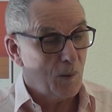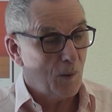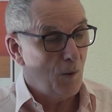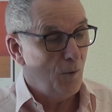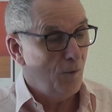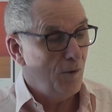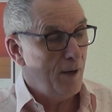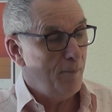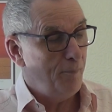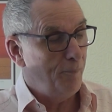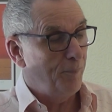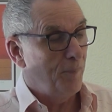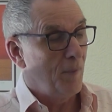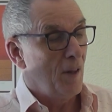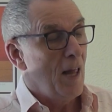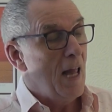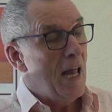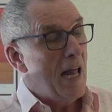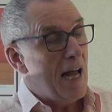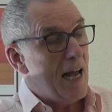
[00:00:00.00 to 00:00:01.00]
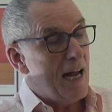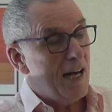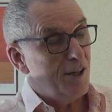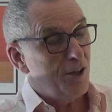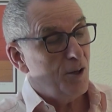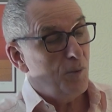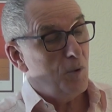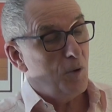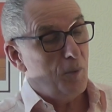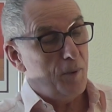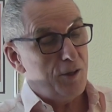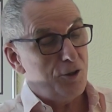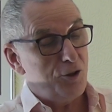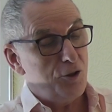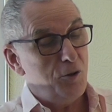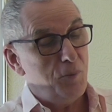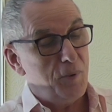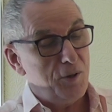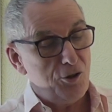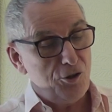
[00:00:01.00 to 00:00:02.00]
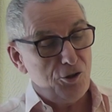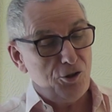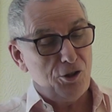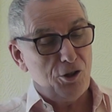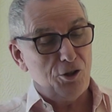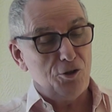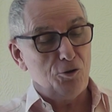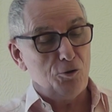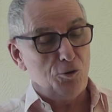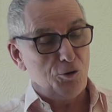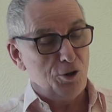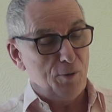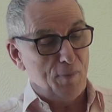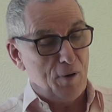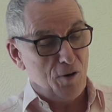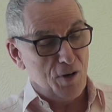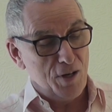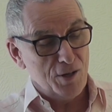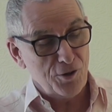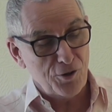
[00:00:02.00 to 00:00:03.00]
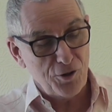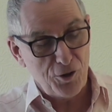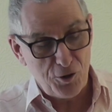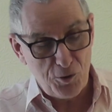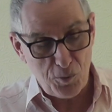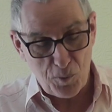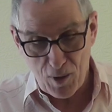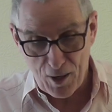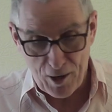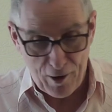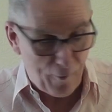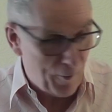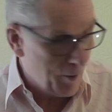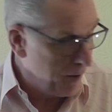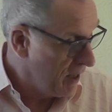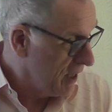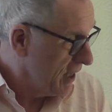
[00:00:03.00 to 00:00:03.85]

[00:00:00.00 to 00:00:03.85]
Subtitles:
Alright, and what we'll do, we'll just draw some eyes on as well.